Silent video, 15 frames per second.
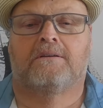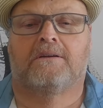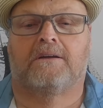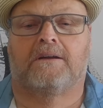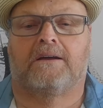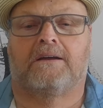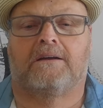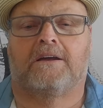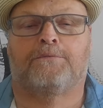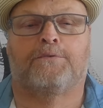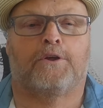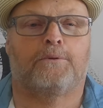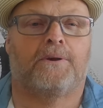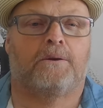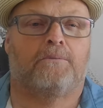a
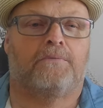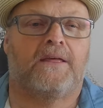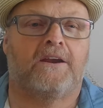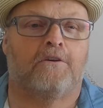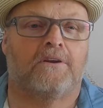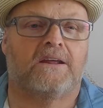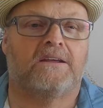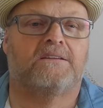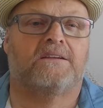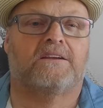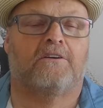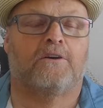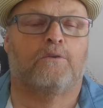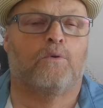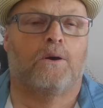Filipino. They don't
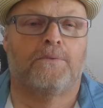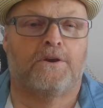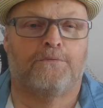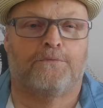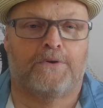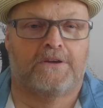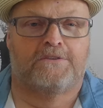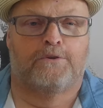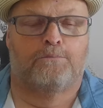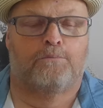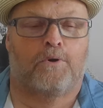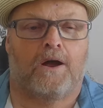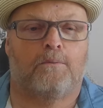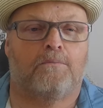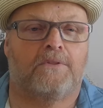necessarily want me to fix the
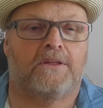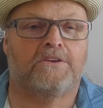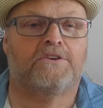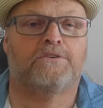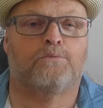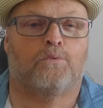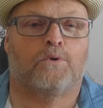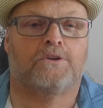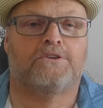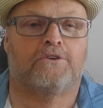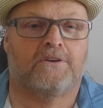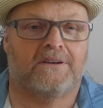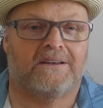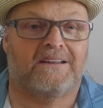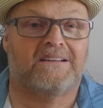problem. They just want
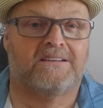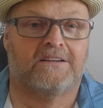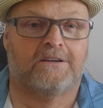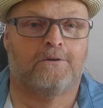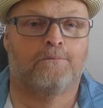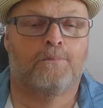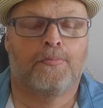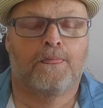you to listen.